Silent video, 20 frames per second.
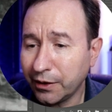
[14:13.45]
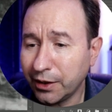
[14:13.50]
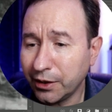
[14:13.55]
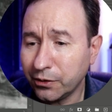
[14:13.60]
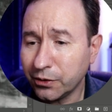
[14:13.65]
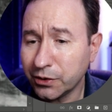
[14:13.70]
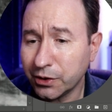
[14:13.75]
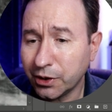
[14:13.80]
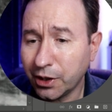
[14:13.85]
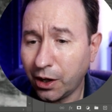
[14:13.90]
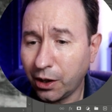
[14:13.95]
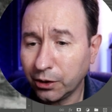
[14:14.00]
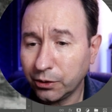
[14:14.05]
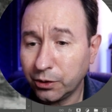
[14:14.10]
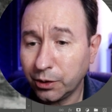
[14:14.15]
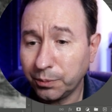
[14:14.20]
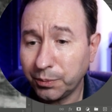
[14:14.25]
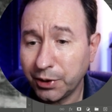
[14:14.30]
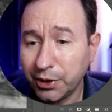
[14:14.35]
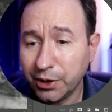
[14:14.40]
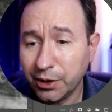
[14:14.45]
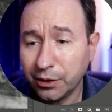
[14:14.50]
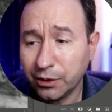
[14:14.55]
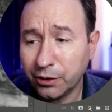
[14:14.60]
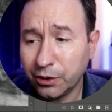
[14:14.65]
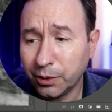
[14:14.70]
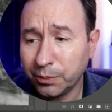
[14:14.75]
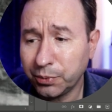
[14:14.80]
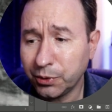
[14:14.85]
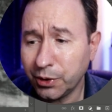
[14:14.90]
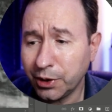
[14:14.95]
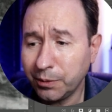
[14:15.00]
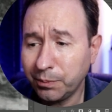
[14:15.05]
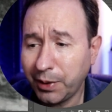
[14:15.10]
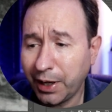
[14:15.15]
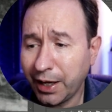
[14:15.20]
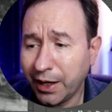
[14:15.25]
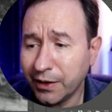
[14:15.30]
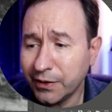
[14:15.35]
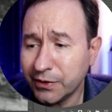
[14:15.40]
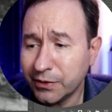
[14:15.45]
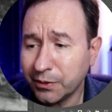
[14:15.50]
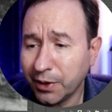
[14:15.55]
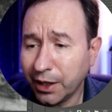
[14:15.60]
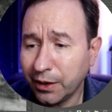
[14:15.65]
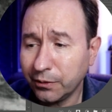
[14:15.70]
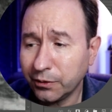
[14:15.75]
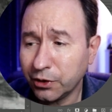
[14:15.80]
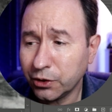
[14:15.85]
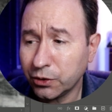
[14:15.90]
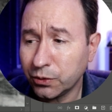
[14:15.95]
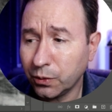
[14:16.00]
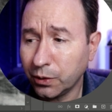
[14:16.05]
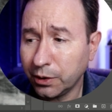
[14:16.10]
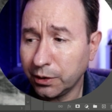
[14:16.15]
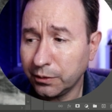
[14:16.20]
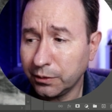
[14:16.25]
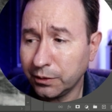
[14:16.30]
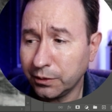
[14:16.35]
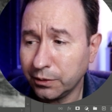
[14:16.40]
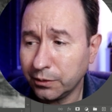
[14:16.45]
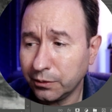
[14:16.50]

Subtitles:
I think those are called capri pants, right? With the short